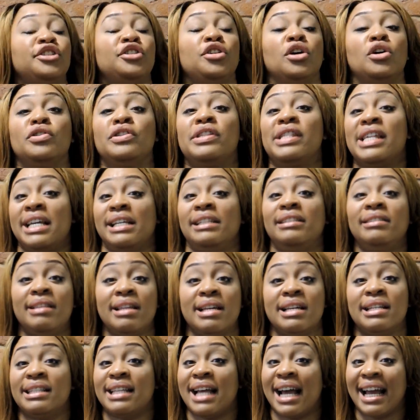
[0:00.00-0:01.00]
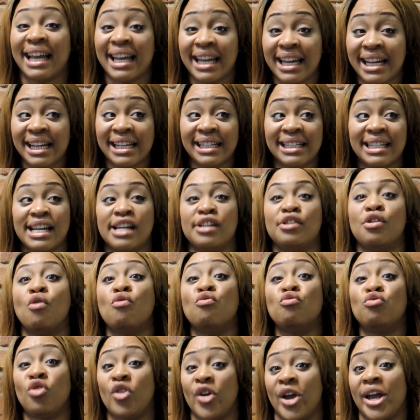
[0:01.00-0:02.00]
And so these things that he did
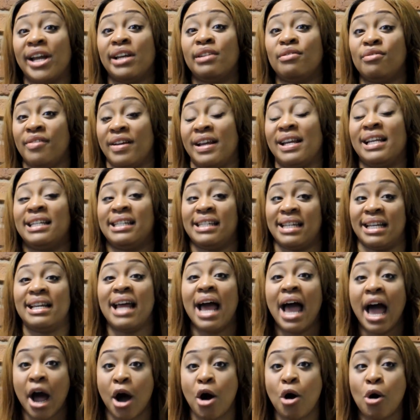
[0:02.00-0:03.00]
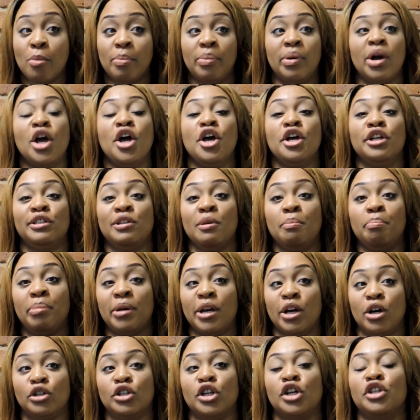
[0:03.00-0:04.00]
really, really did help to
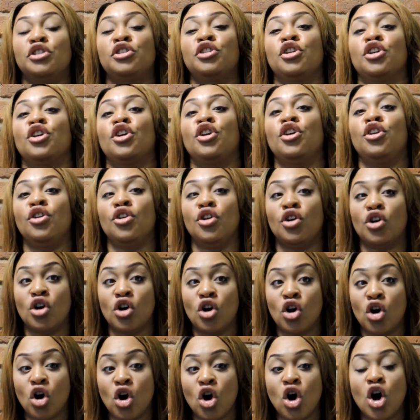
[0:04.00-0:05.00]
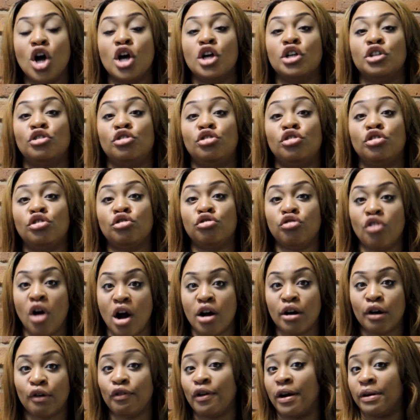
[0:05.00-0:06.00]
build a secure,
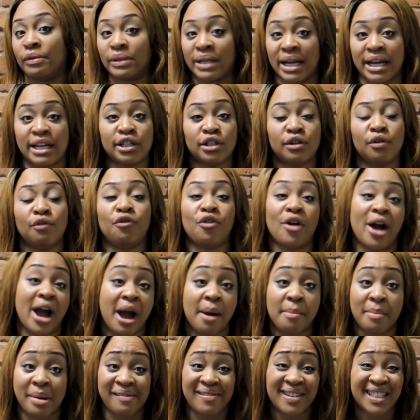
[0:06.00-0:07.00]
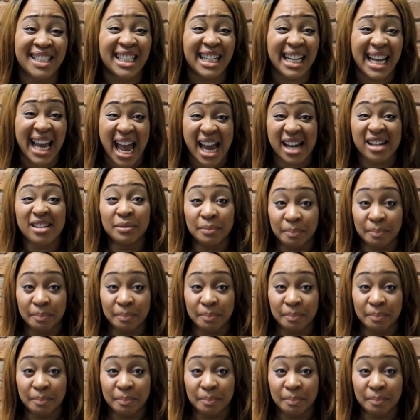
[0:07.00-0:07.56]
strong foundation for our marriage again.